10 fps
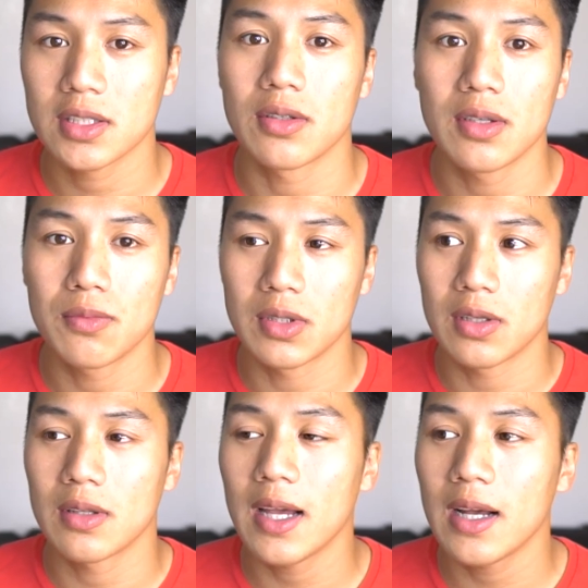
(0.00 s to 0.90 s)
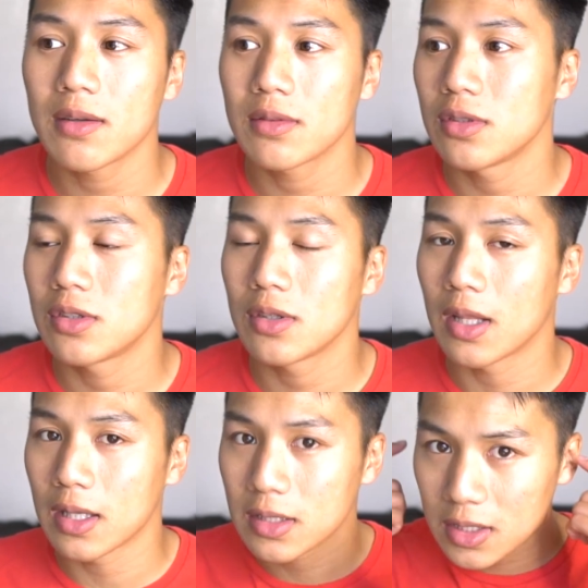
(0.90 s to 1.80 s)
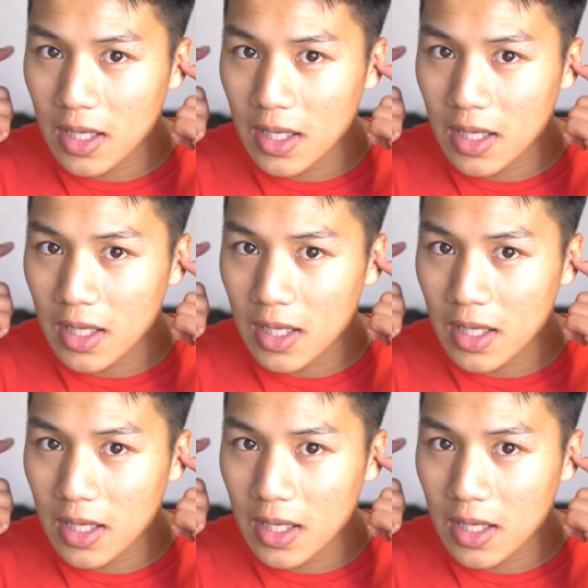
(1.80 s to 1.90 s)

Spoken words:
so then when they're loud you could like just